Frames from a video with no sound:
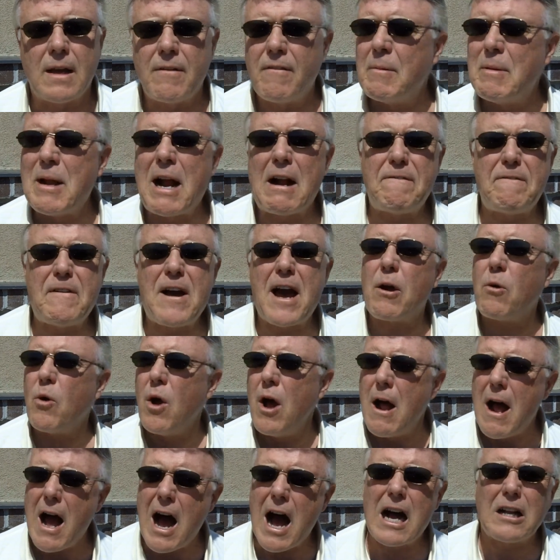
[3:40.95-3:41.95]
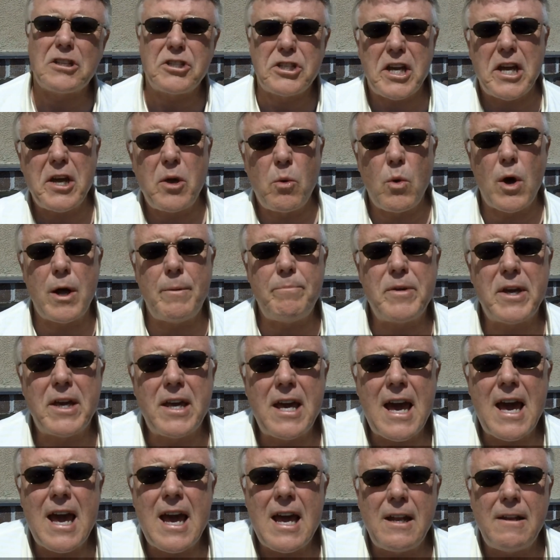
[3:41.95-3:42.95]
As a matter of fact, I'll tell you what,
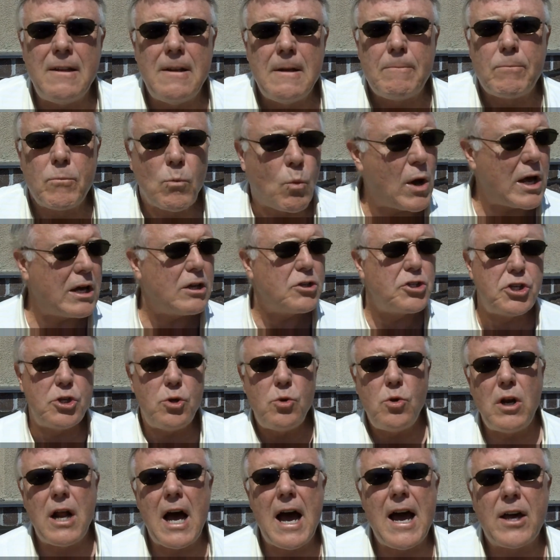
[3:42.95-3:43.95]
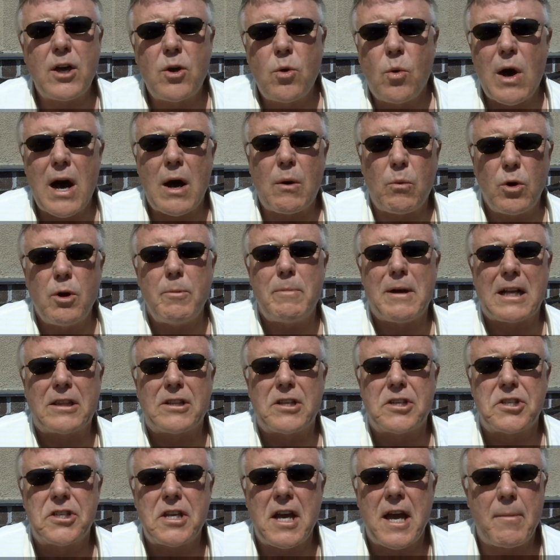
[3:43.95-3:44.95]
McCain, why don't you and I go out? We're
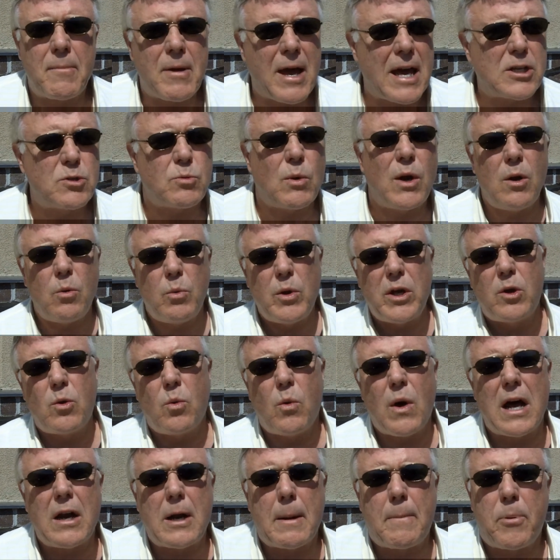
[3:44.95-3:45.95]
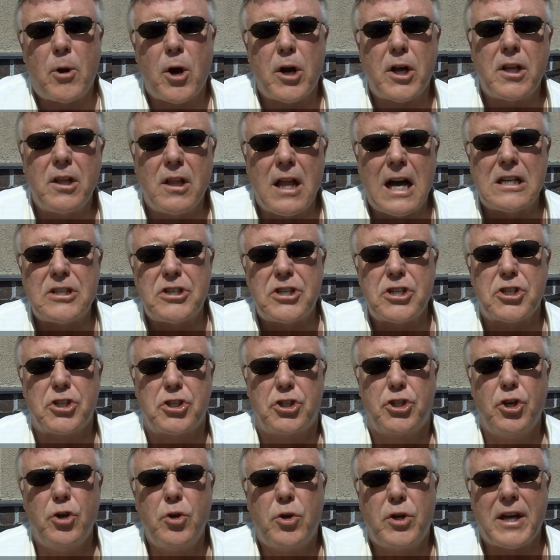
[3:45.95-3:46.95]
about the same age. Why don't we go out in a parking lot and
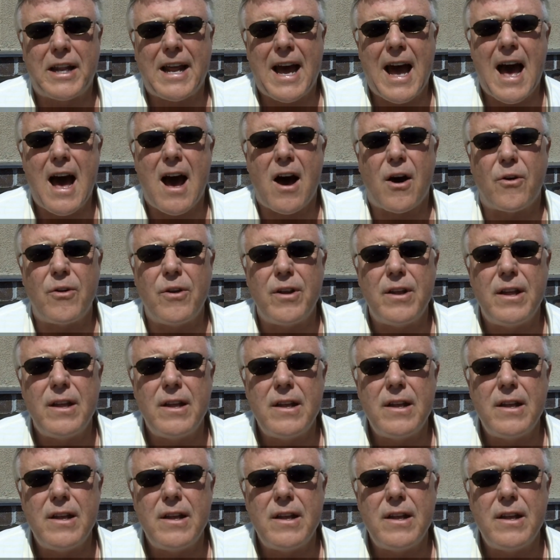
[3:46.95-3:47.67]
just duke it out?